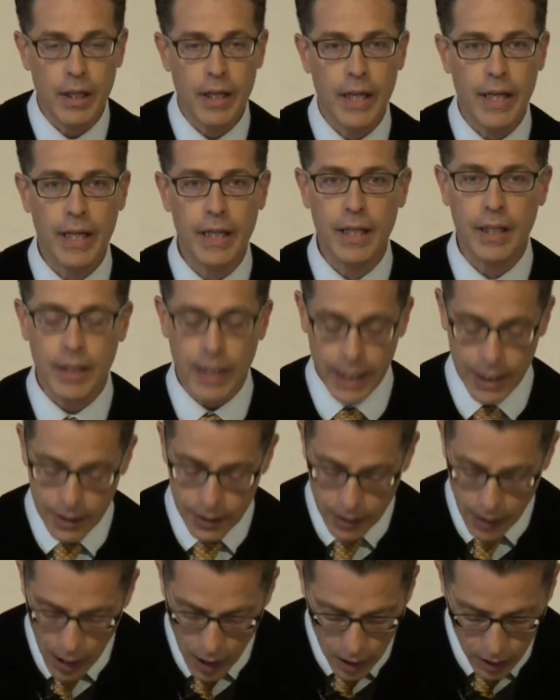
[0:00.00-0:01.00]
it, it
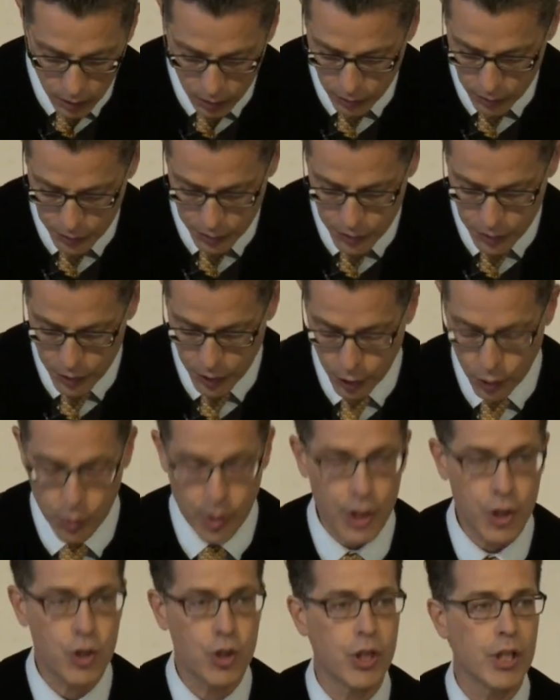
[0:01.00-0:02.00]
lulls the
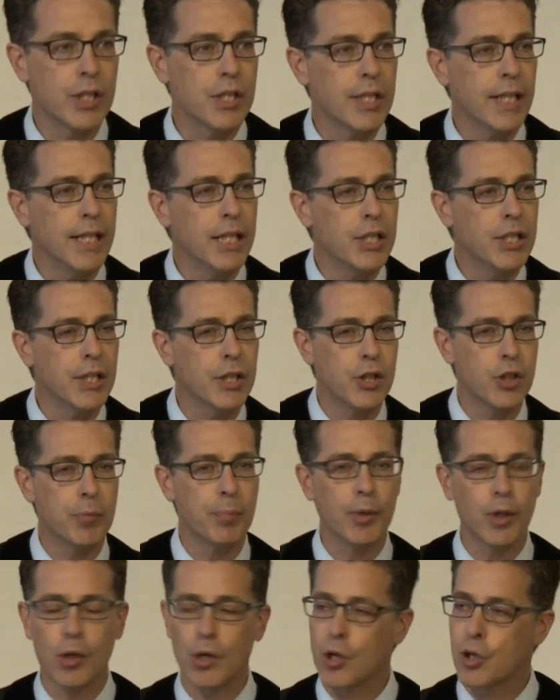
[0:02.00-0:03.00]
Christians into
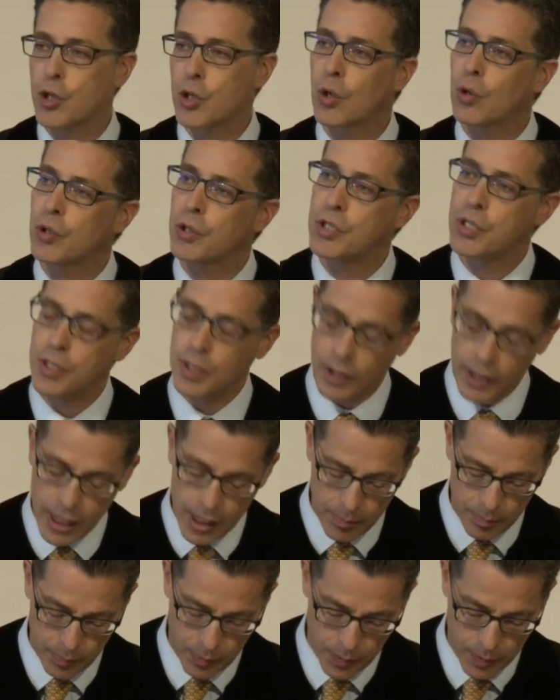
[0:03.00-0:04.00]
spiritual
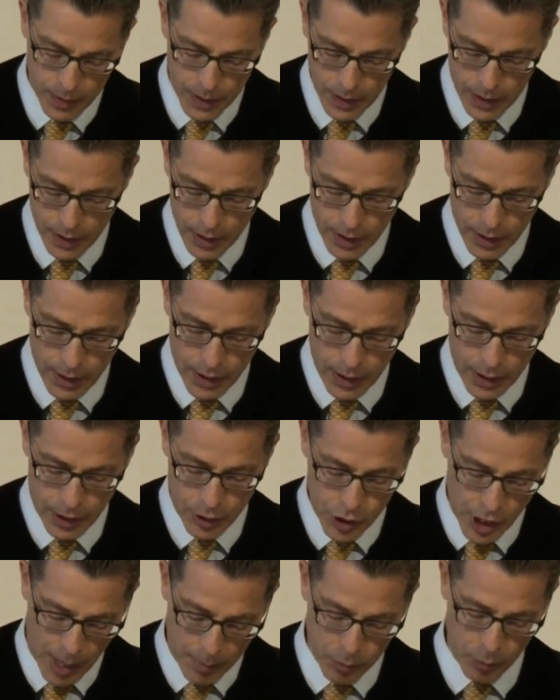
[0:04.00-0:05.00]
sleep
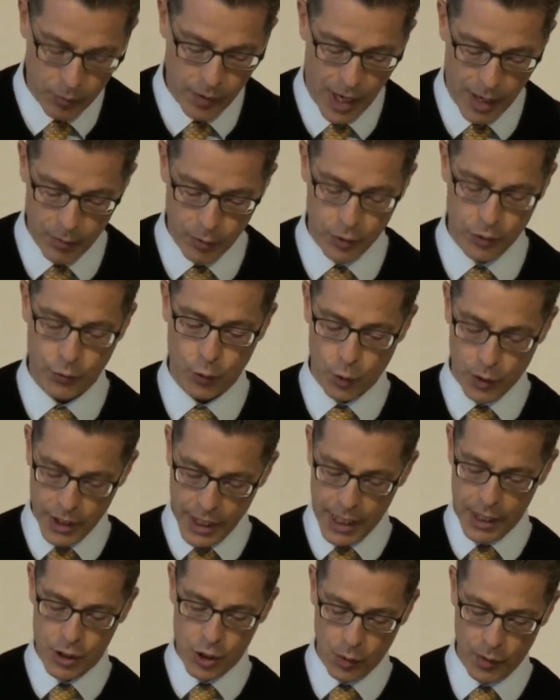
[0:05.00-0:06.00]
in chapter 5, verse
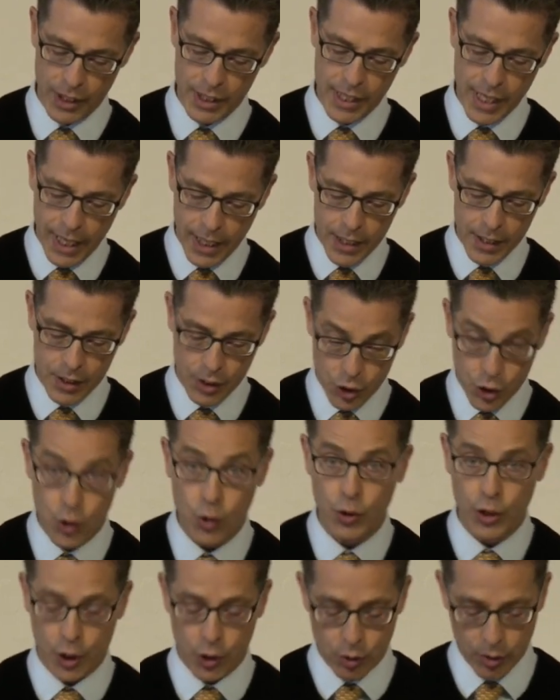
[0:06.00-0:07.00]
14. So he says,
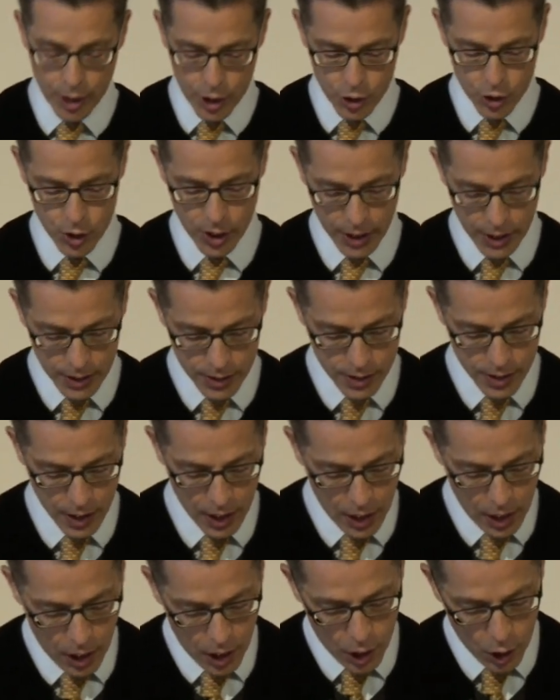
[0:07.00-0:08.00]
To the Christians,
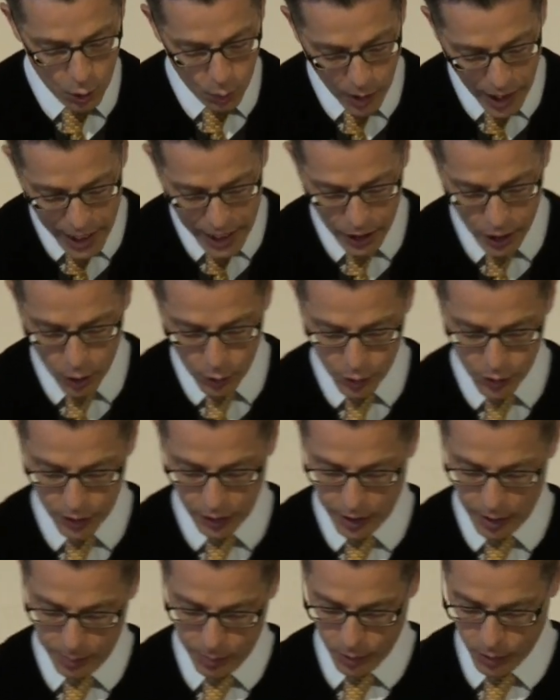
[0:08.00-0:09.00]
awake, O
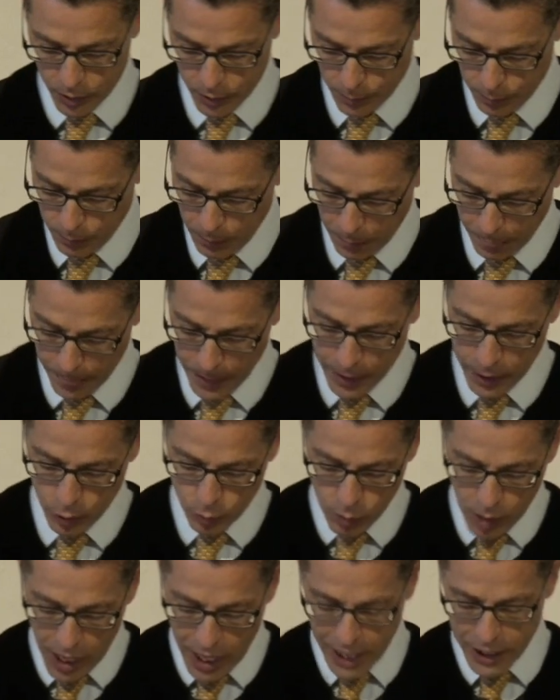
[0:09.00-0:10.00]
sleeper, and
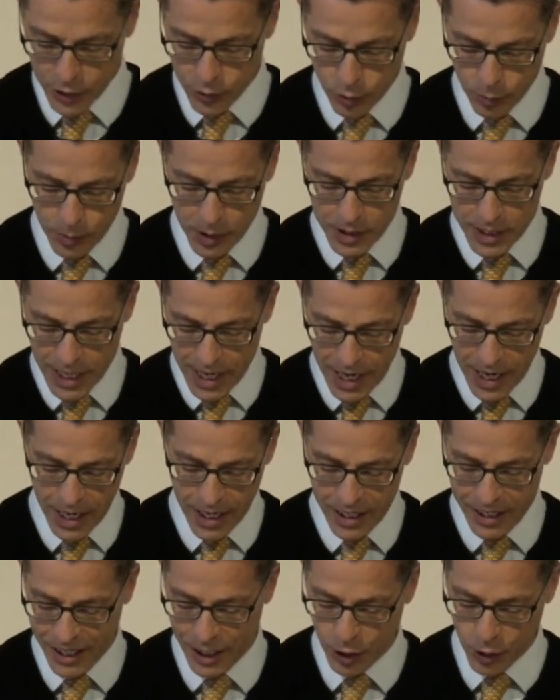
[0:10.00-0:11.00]
arise from the
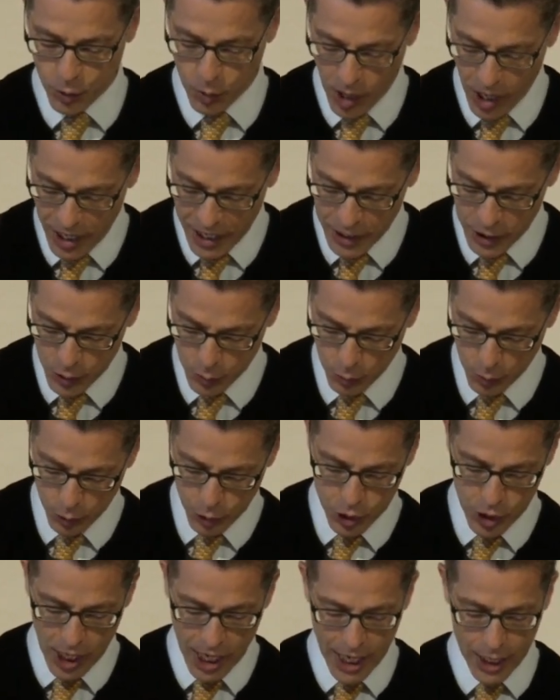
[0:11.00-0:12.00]
dead, and Christ will
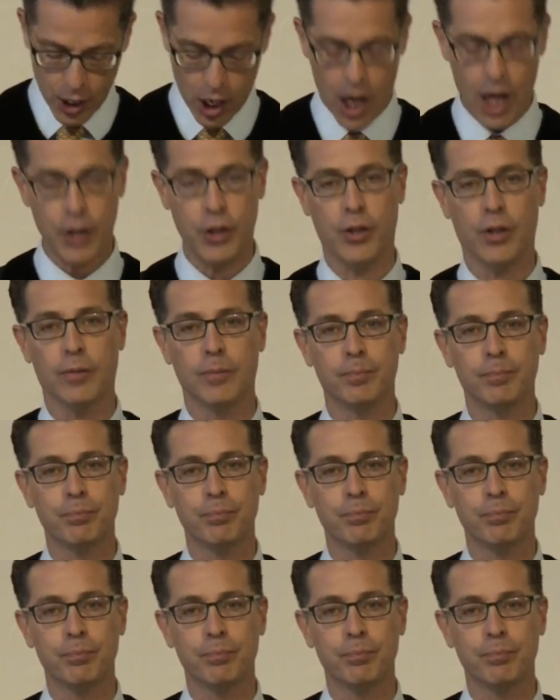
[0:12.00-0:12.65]
shine on you.